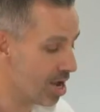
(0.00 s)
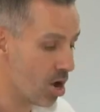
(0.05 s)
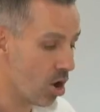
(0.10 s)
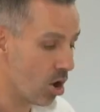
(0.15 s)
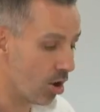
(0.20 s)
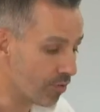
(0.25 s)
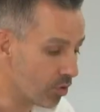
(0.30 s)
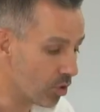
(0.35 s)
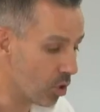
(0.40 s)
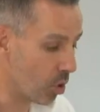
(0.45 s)

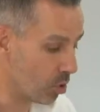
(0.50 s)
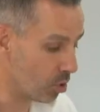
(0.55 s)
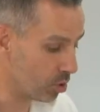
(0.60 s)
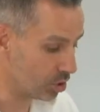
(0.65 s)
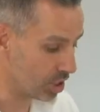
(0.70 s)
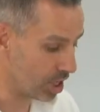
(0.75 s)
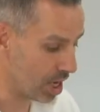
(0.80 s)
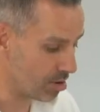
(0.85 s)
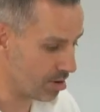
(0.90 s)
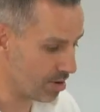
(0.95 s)
Of course,
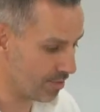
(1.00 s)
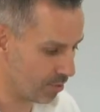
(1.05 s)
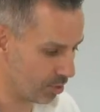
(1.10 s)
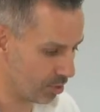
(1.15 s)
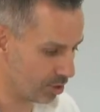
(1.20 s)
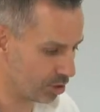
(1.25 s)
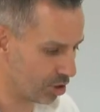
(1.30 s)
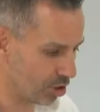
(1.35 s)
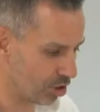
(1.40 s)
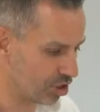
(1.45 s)
Henry
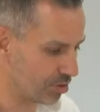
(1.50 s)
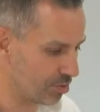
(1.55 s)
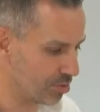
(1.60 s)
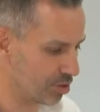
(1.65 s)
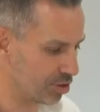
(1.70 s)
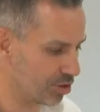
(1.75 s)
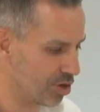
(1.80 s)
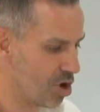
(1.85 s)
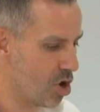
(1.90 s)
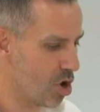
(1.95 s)
Ford's
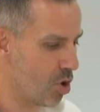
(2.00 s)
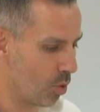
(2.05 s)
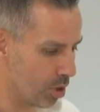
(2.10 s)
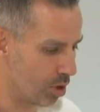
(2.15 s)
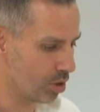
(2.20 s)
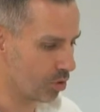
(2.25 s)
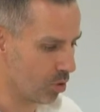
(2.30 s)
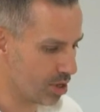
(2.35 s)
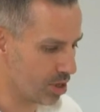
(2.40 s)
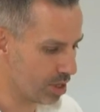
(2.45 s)
customers
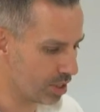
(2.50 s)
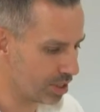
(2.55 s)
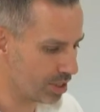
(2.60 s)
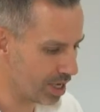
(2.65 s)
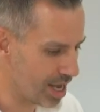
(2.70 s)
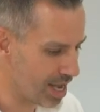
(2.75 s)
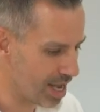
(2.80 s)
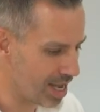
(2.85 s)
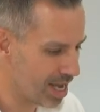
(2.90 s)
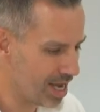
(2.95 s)
weren't going to
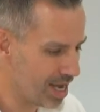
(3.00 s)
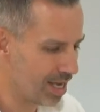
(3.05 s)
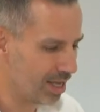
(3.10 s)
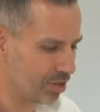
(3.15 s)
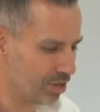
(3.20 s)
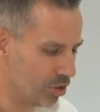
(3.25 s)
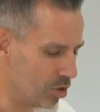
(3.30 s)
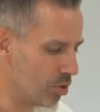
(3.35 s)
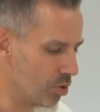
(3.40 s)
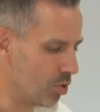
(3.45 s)
say,
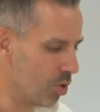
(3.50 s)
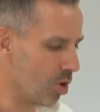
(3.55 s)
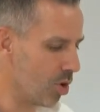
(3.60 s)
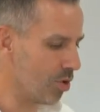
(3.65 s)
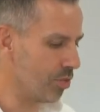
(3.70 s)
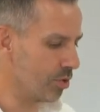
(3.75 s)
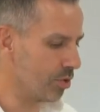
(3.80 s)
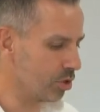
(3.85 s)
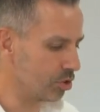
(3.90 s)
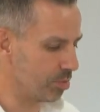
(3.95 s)
do you know
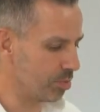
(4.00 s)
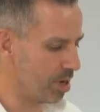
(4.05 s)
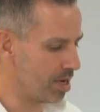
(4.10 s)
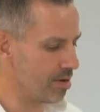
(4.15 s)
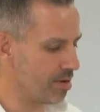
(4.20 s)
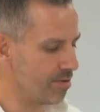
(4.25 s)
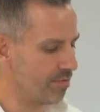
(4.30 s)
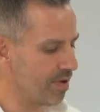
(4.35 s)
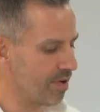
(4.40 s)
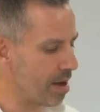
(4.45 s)
what, there's
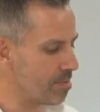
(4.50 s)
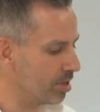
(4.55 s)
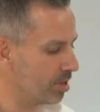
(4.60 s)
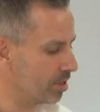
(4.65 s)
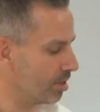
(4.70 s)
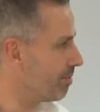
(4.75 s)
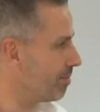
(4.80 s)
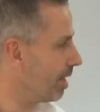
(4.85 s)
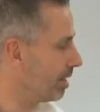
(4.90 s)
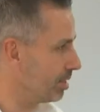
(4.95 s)
been fabulous
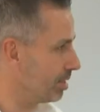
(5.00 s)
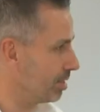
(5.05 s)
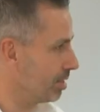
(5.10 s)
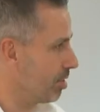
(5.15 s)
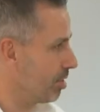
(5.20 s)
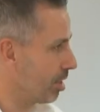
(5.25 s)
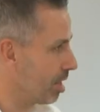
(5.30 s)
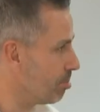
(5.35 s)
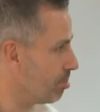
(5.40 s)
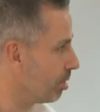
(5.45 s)
advances in the
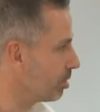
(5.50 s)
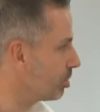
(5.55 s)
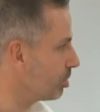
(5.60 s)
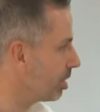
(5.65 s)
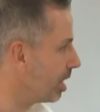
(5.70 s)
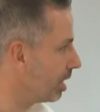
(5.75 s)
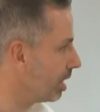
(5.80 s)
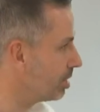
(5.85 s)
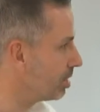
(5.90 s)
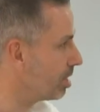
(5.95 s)
combustion
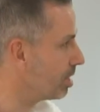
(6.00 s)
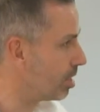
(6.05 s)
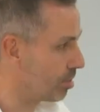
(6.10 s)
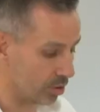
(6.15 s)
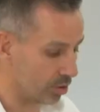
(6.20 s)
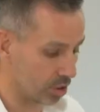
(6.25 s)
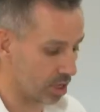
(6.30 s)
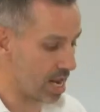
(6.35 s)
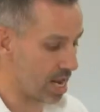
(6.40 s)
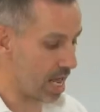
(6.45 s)
engine and
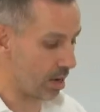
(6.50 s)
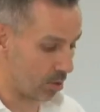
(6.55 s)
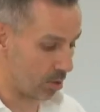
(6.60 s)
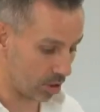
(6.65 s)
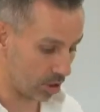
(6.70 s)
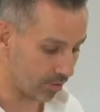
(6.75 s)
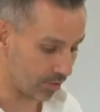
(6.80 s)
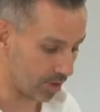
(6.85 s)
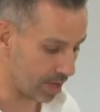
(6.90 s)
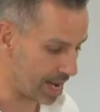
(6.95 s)
there's a network
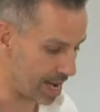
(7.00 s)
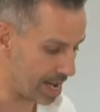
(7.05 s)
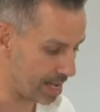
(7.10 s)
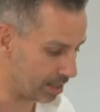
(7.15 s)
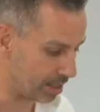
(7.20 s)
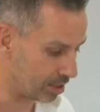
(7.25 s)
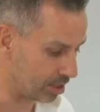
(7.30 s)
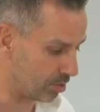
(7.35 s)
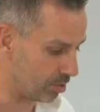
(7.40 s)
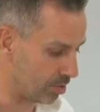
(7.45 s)
of canal
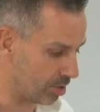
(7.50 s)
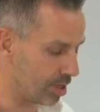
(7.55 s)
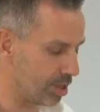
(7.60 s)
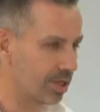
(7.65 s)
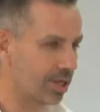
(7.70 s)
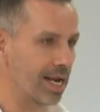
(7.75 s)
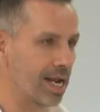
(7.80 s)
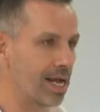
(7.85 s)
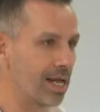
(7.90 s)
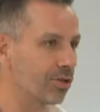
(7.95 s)

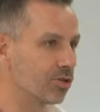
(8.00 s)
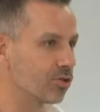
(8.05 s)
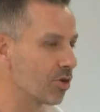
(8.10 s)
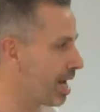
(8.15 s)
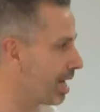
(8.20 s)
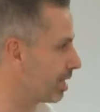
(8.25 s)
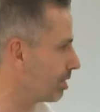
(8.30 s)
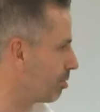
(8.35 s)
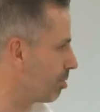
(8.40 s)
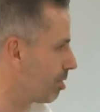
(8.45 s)

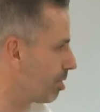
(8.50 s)
tracks that run